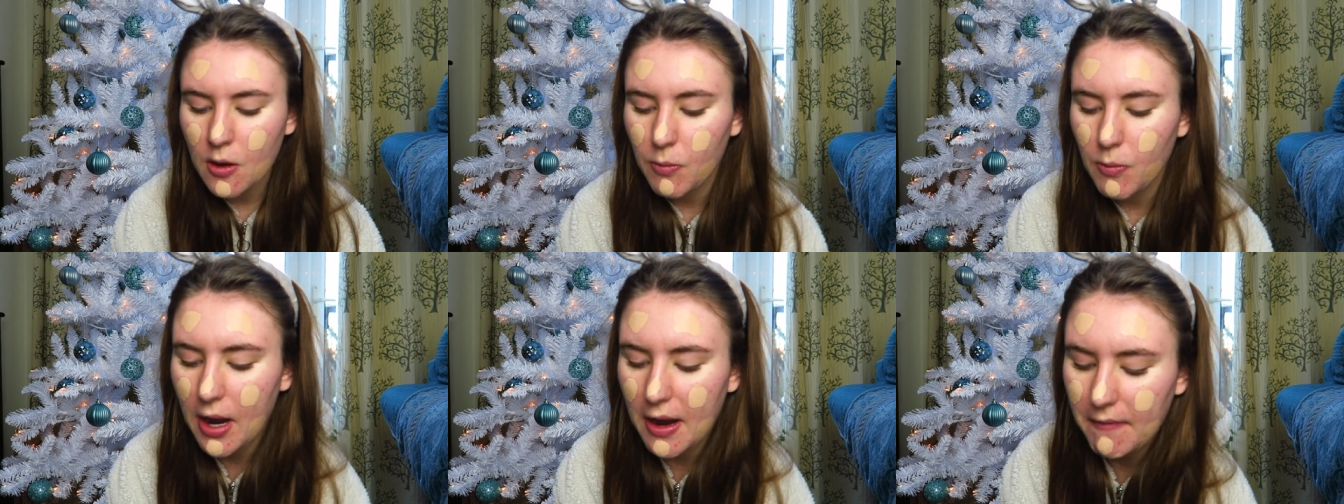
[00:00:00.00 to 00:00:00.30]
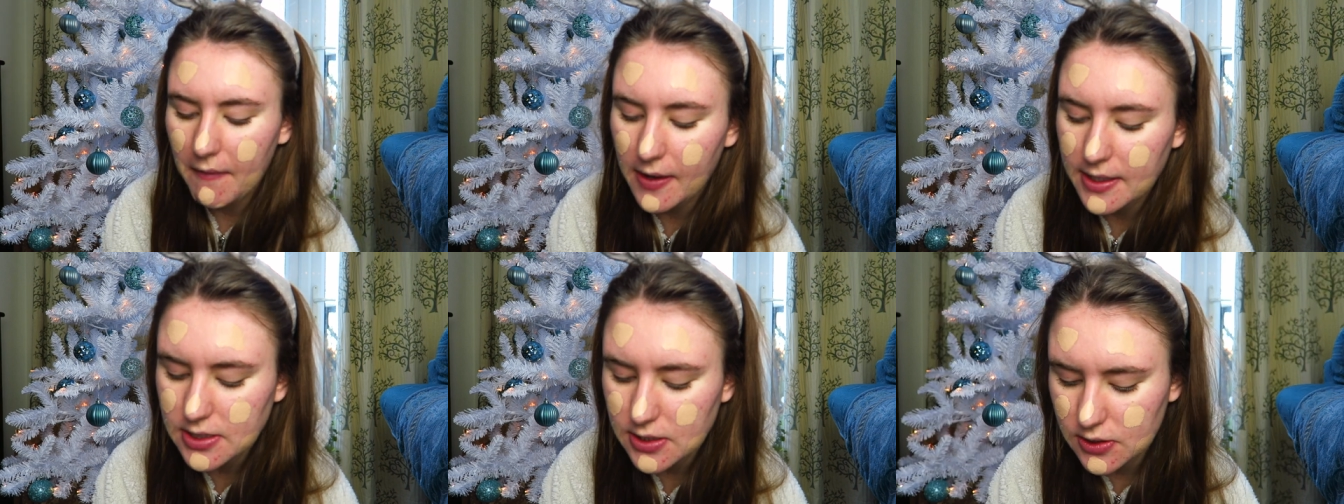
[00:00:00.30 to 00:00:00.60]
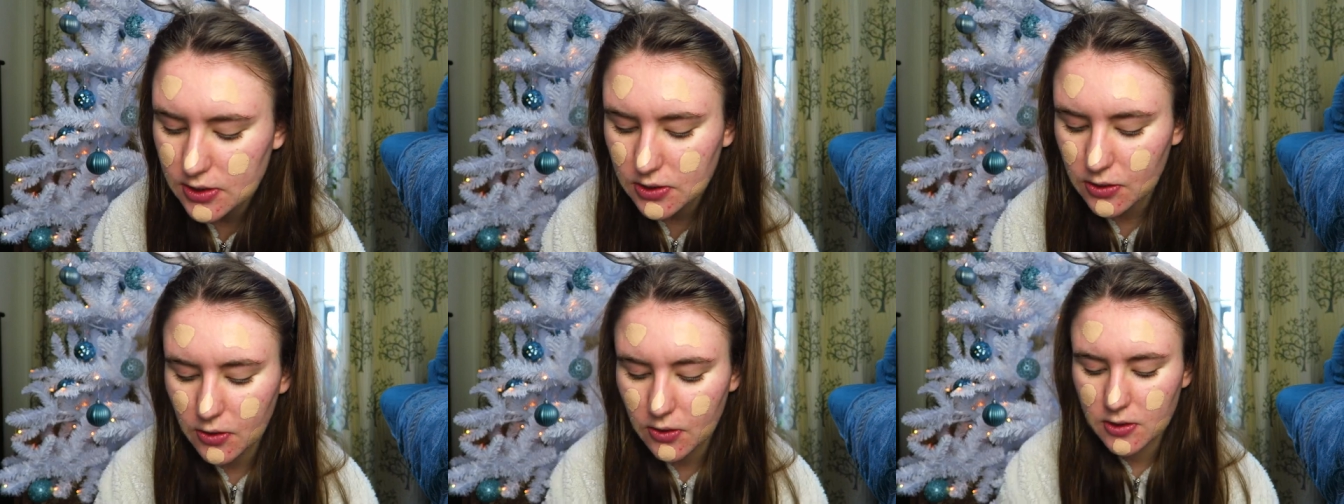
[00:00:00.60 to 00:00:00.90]
where I
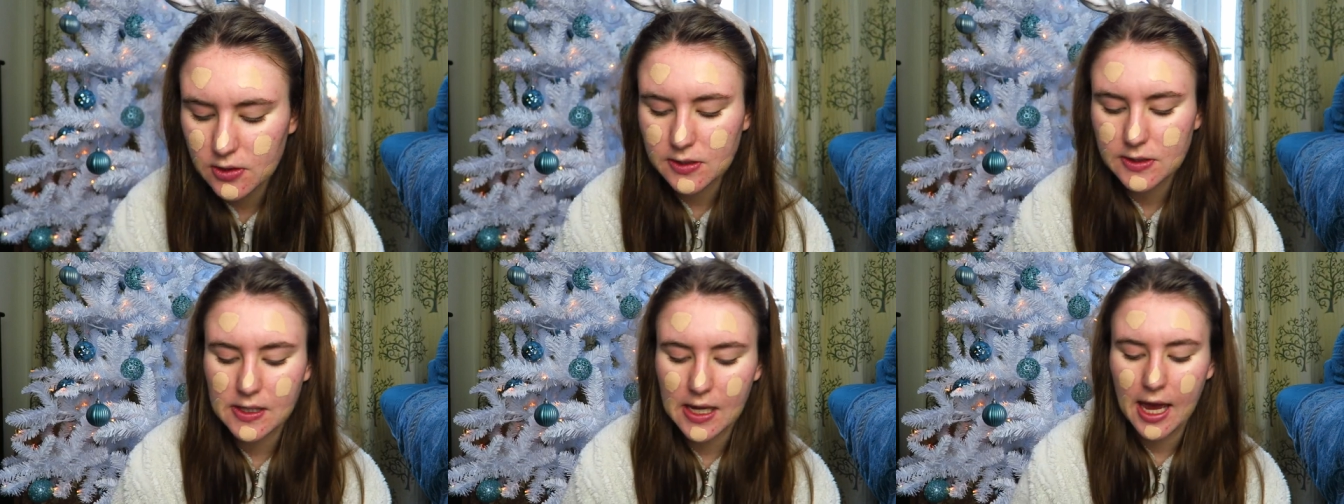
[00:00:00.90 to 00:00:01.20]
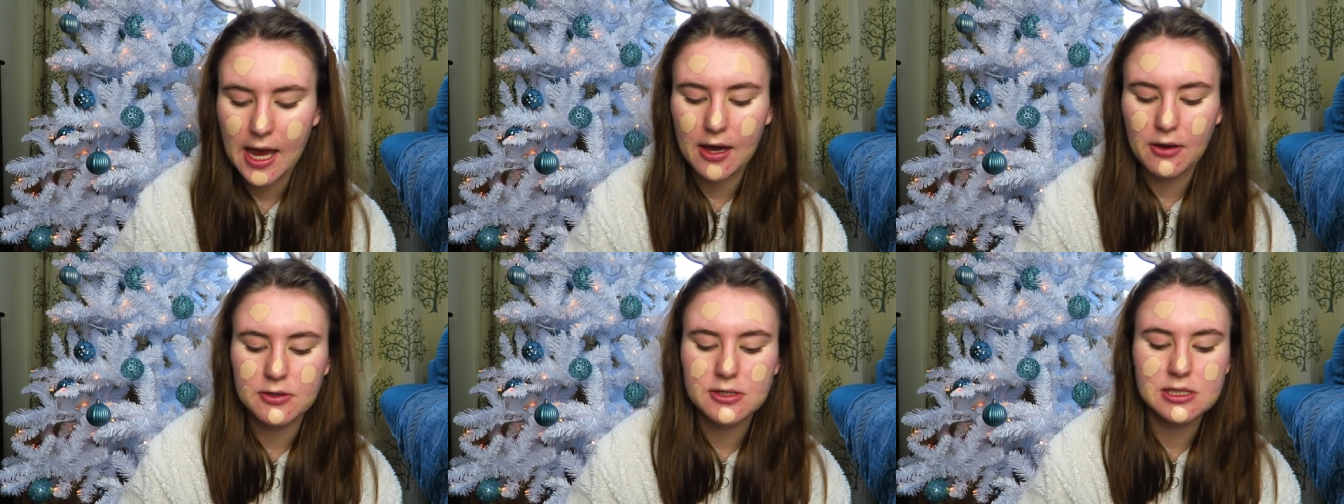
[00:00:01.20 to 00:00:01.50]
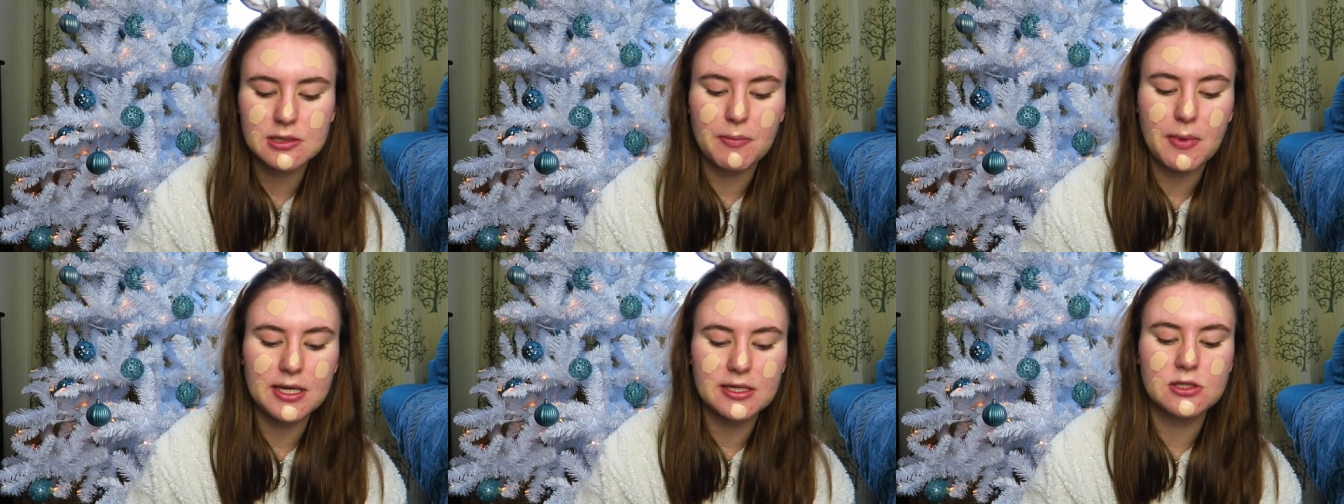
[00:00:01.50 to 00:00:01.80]
discuss how
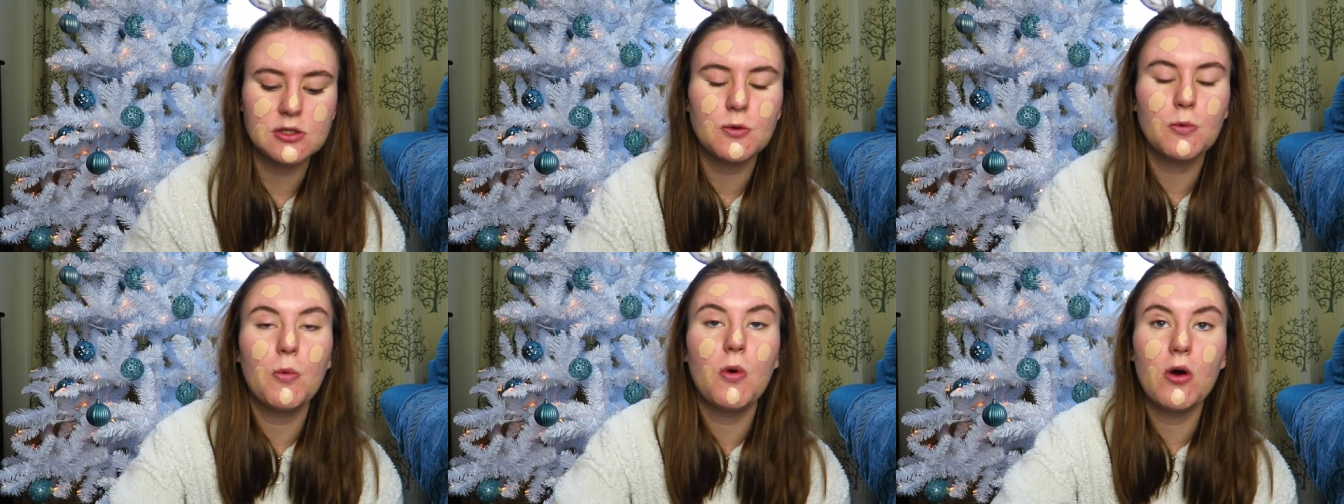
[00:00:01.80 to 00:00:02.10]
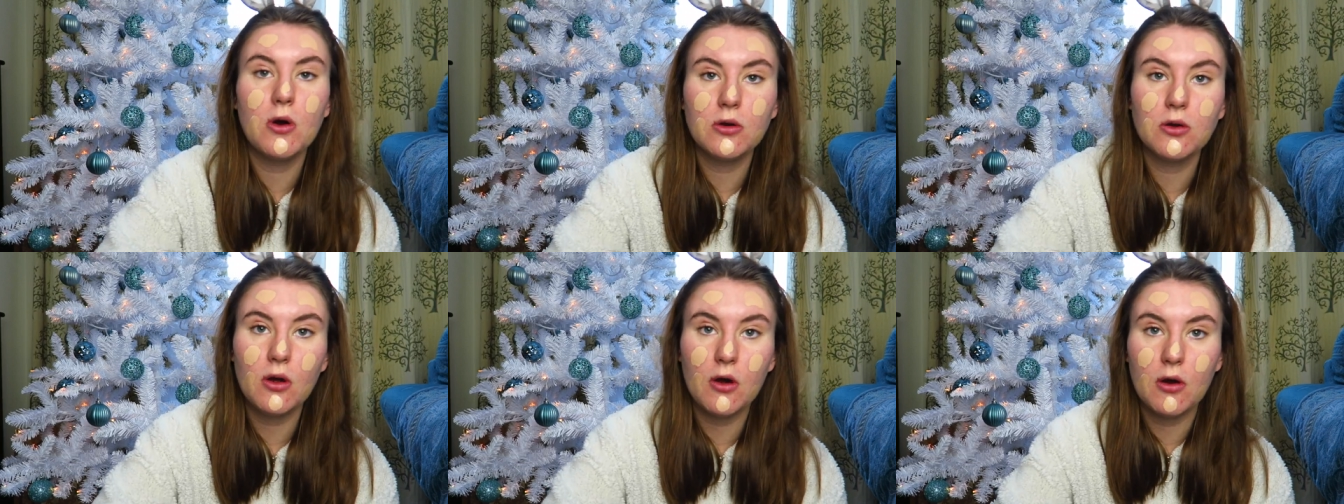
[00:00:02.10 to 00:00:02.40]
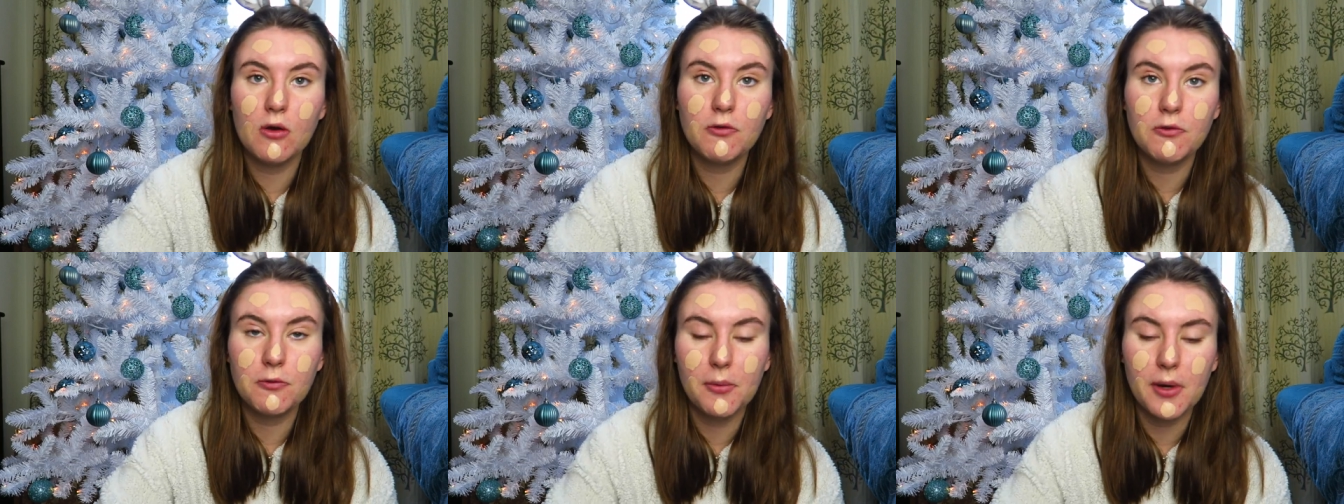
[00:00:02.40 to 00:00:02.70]
semester one
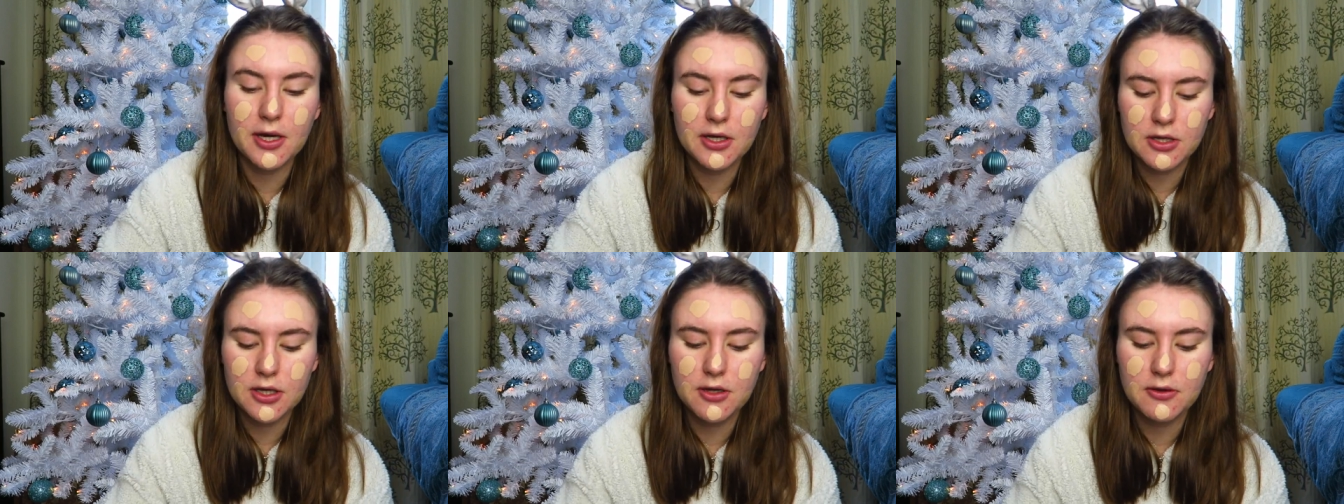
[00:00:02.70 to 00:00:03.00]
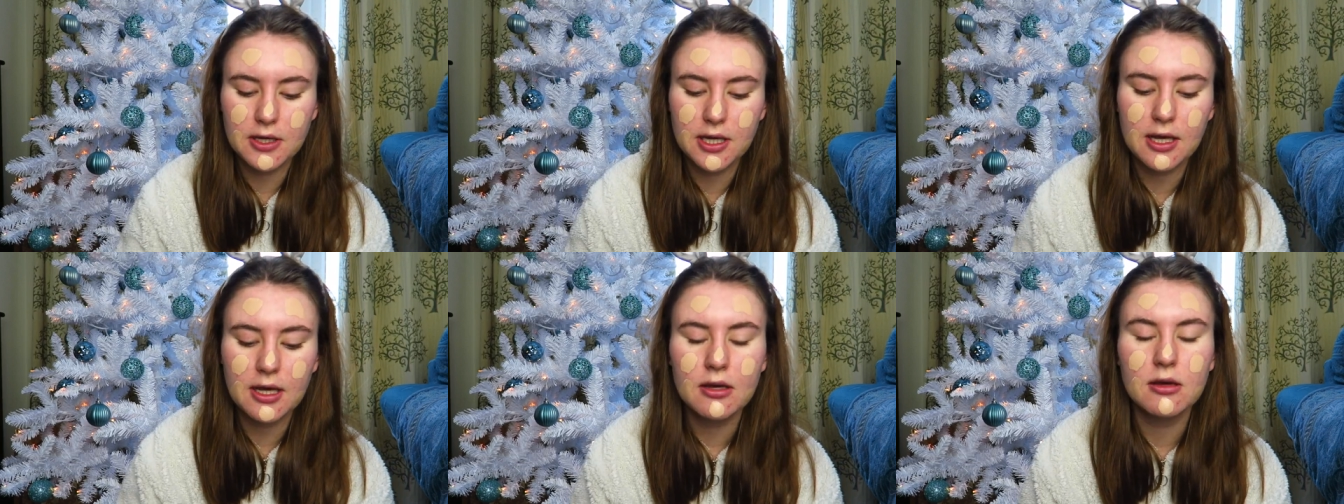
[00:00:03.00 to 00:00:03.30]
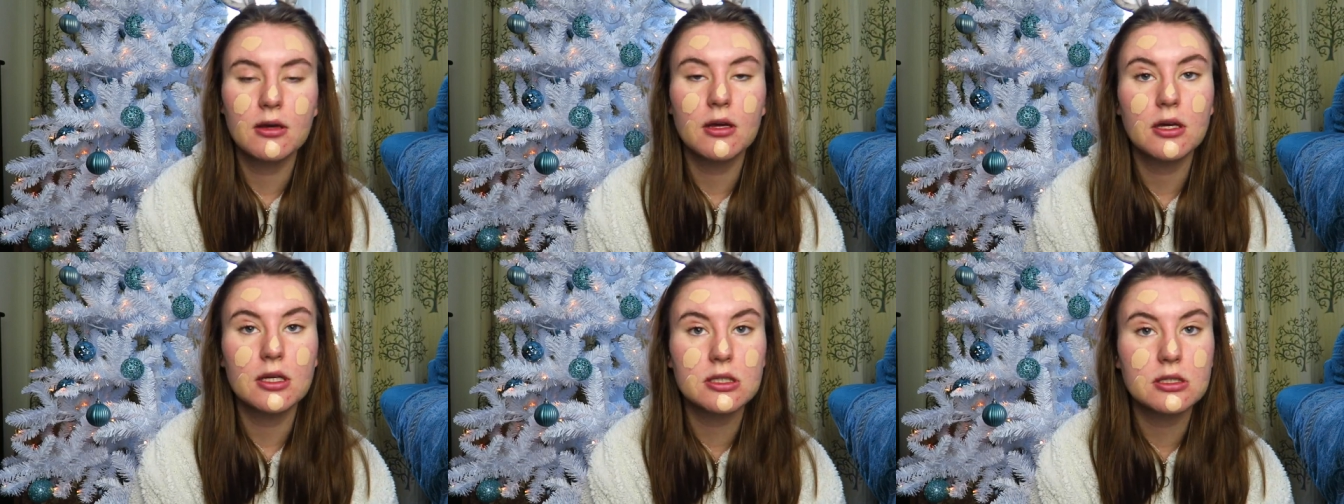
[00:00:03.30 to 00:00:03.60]
of my uni
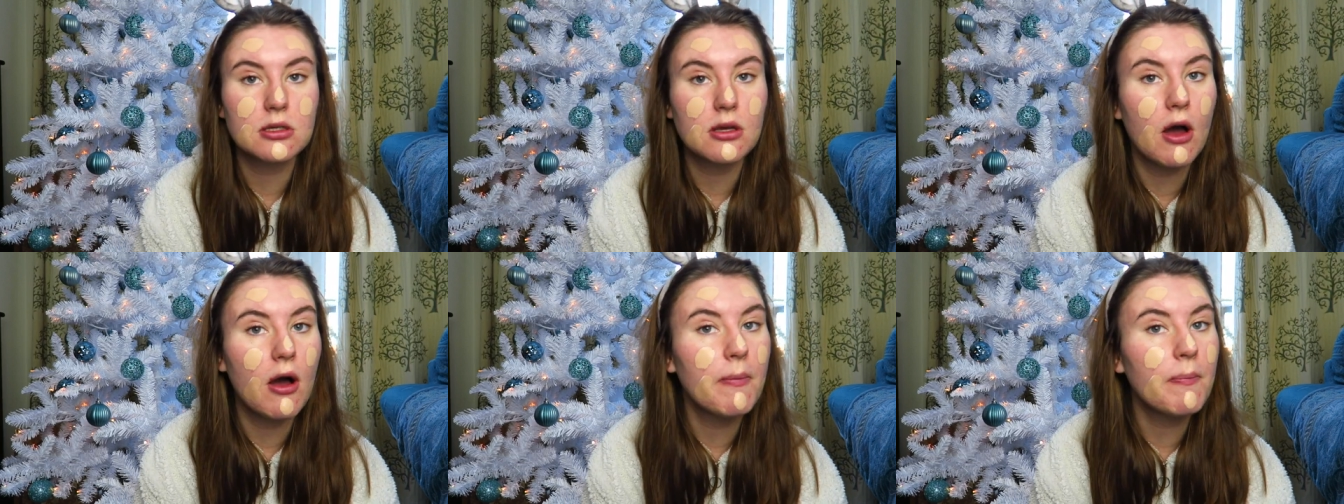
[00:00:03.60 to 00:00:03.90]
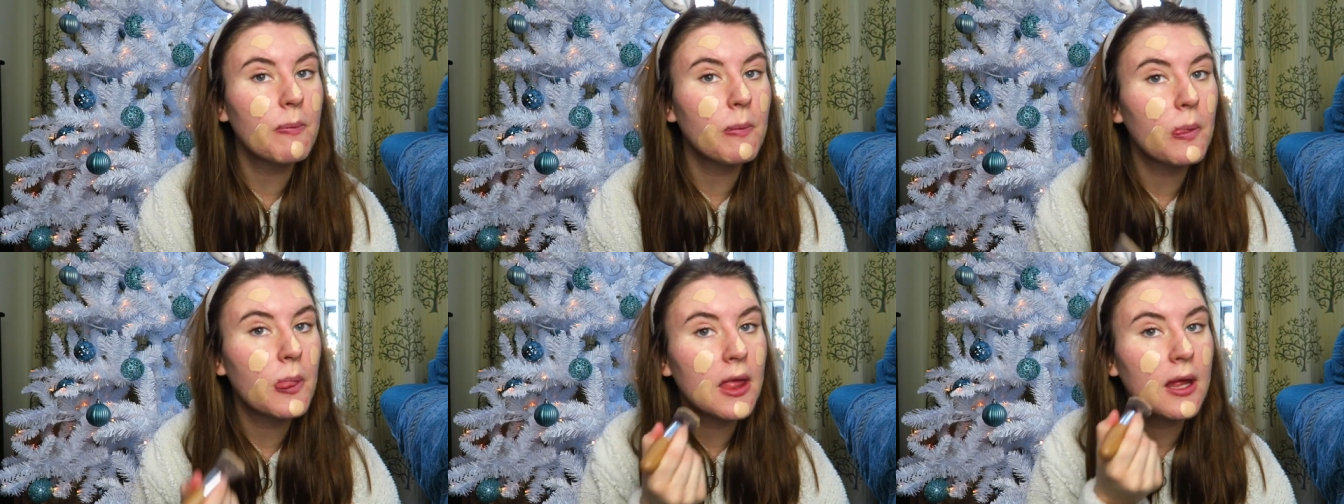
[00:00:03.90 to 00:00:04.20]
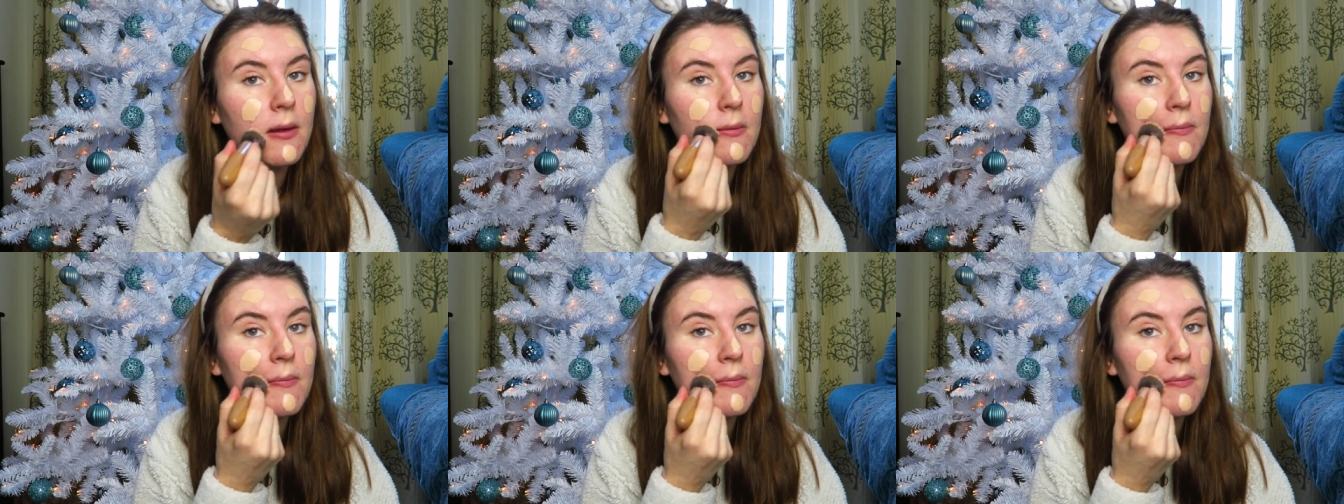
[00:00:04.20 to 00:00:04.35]
has gone,